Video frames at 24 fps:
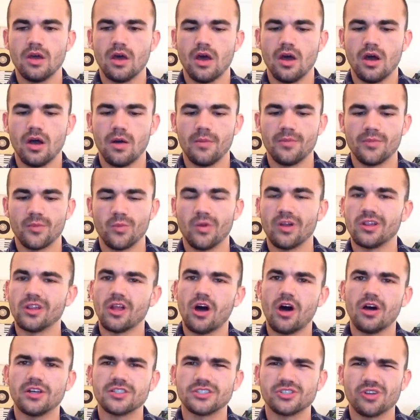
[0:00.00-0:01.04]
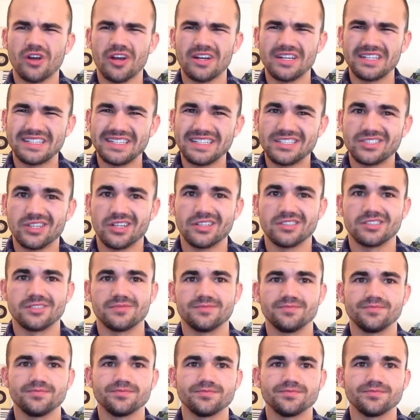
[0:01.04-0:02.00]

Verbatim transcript: um, what law is trying to teach us.